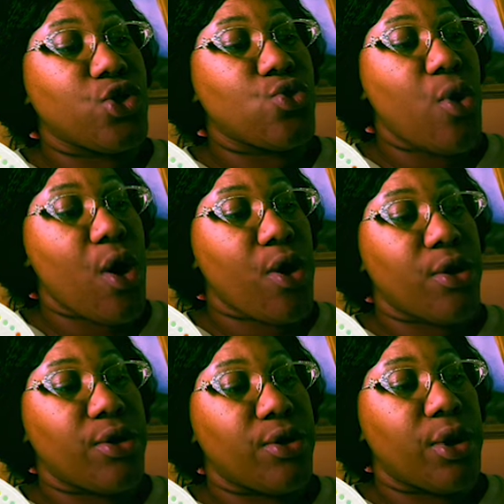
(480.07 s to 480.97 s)
to
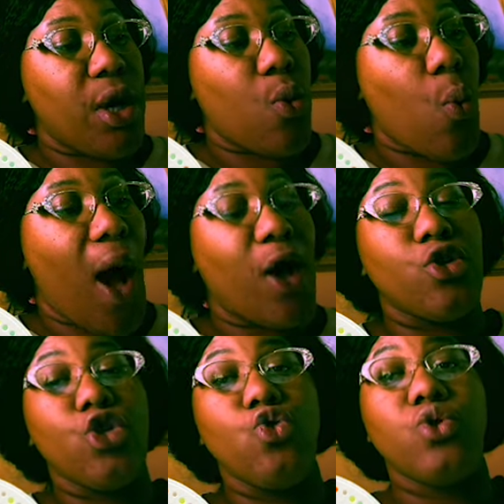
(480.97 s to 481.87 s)
earn while
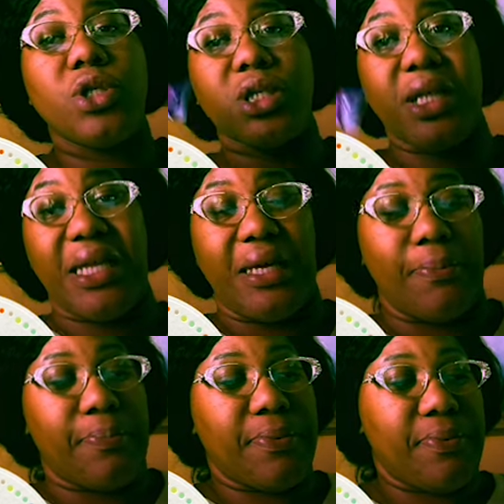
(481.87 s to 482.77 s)
you sleep.
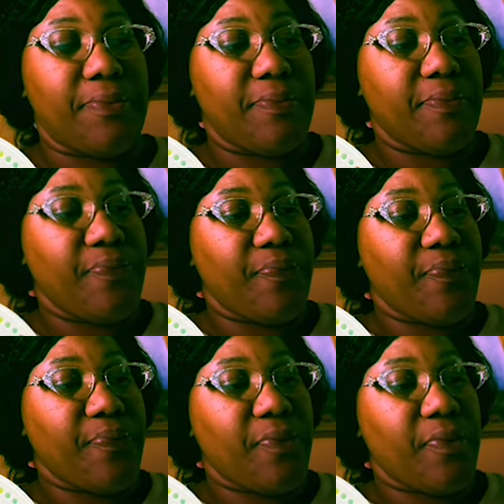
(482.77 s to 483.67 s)

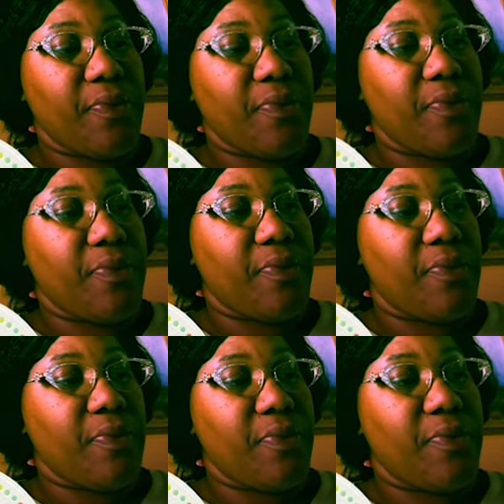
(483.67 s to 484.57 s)

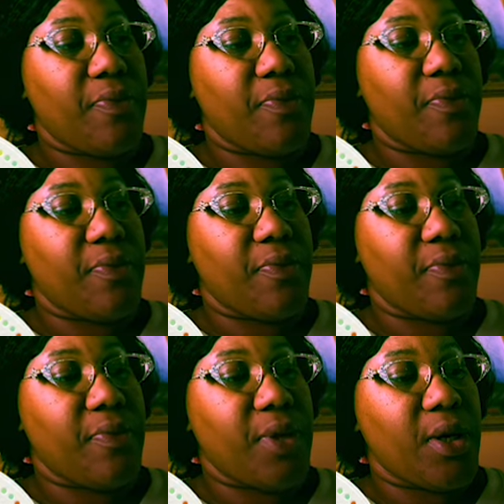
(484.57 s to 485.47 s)

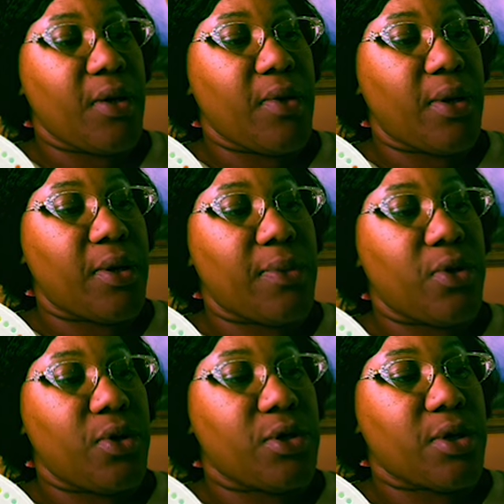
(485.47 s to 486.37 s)
I'm going to
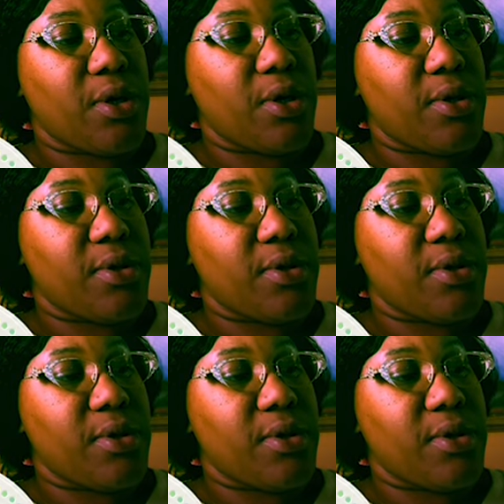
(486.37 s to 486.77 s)
call this girl.